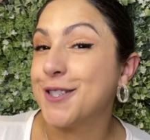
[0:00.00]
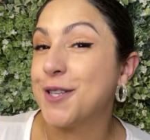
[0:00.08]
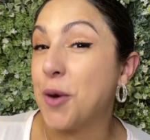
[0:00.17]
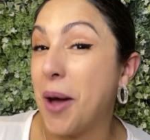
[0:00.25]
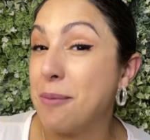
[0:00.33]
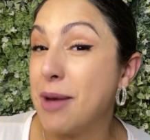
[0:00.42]

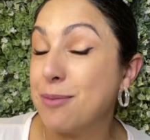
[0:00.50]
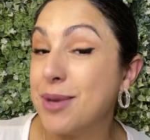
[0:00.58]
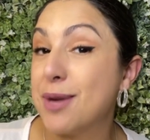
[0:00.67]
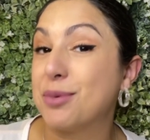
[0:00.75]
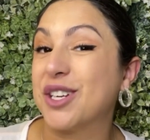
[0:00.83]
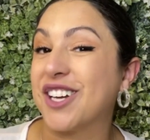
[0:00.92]
so I might
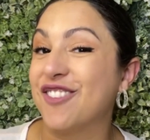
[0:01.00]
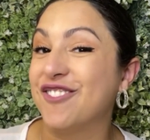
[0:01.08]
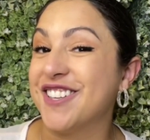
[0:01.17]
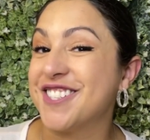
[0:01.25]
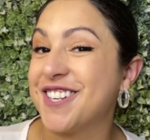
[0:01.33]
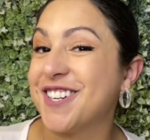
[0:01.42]
be able to
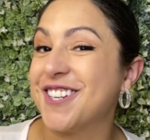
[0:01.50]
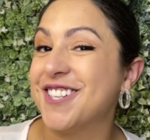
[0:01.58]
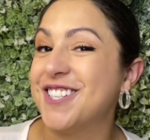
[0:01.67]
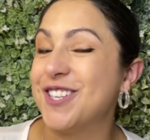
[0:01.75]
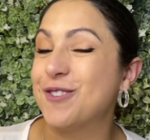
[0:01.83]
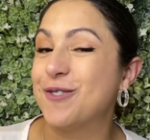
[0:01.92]
convince her to
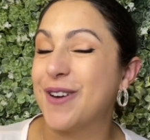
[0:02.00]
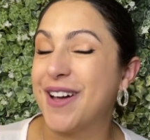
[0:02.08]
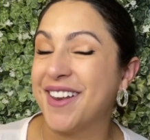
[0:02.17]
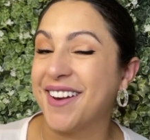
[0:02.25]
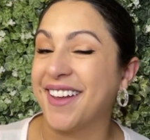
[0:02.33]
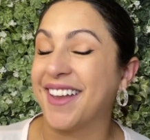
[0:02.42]
do
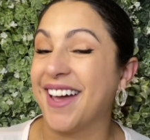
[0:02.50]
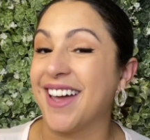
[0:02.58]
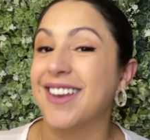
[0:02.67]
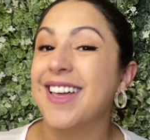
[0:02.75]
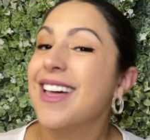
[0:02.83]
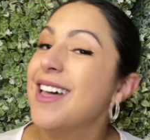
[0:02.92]
one again.